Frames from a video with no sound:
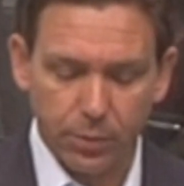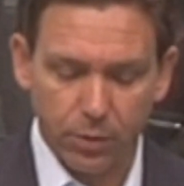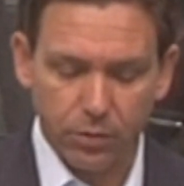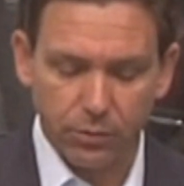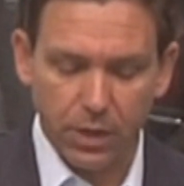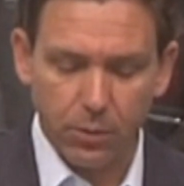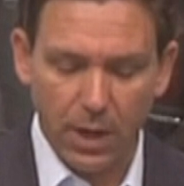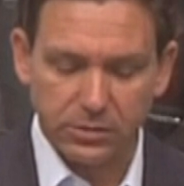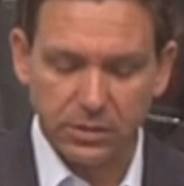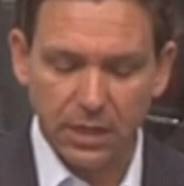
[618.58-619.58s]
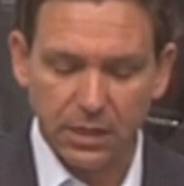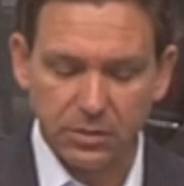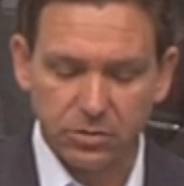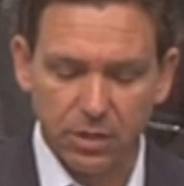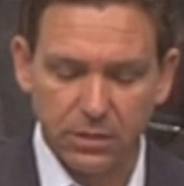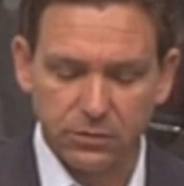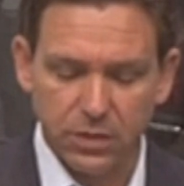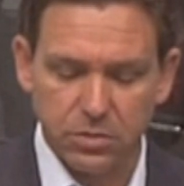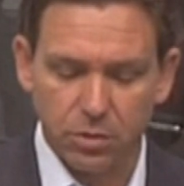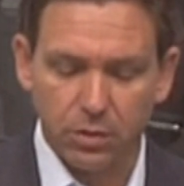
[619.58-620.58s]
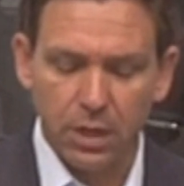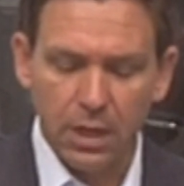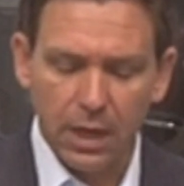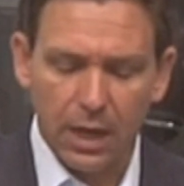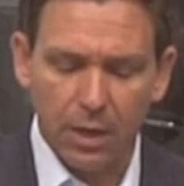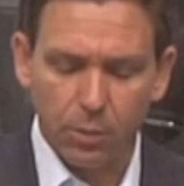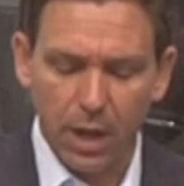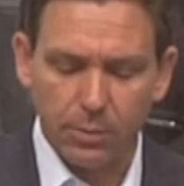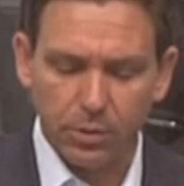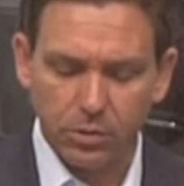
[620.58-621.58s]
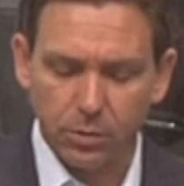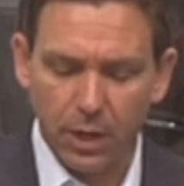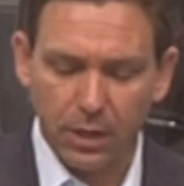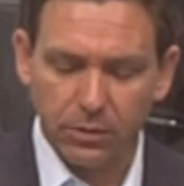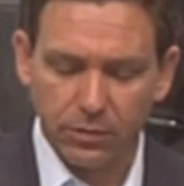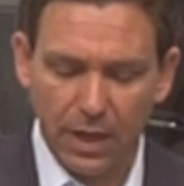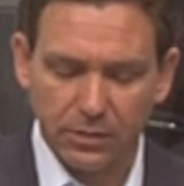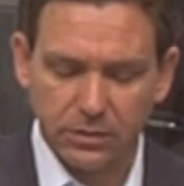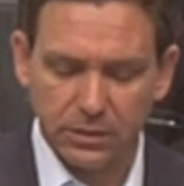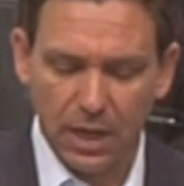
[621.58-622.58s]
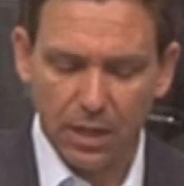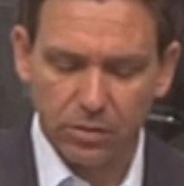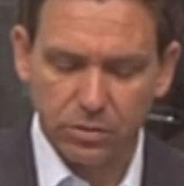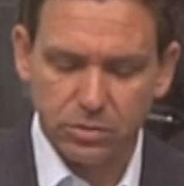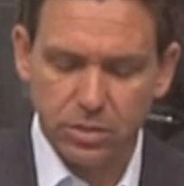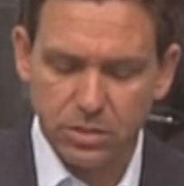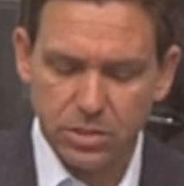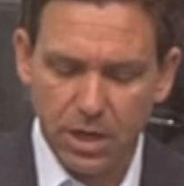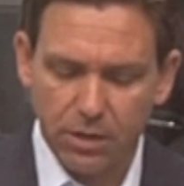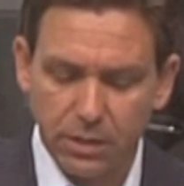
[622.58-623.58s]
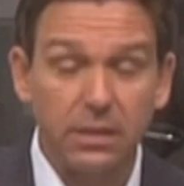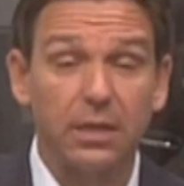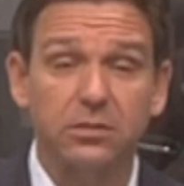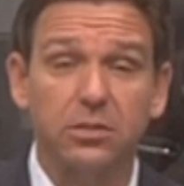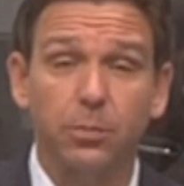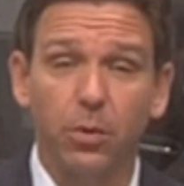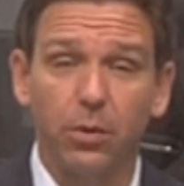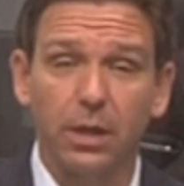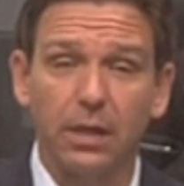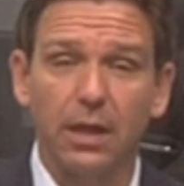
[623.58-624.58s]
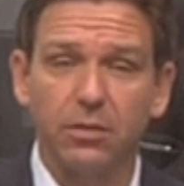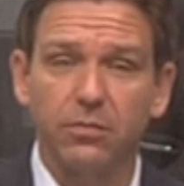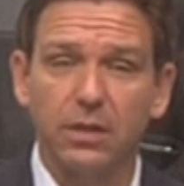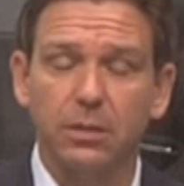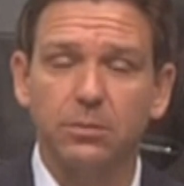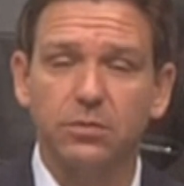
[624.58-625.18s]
per the request at yesterday's vigil, we're able to do $100,000 to the charity that's supporting the victims'